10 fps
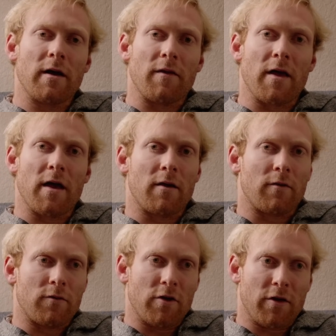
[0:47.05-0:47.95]
and
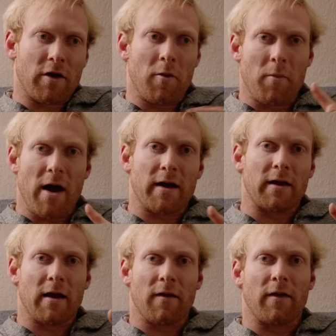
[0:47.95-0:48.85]
then you had to come back
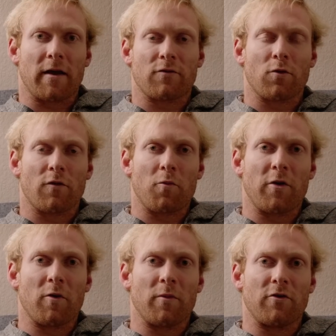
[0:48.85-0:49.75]
again, like sort of a
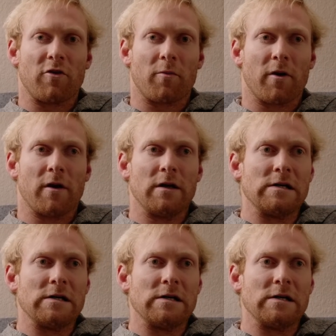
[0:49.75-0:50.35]
pyramid chipper.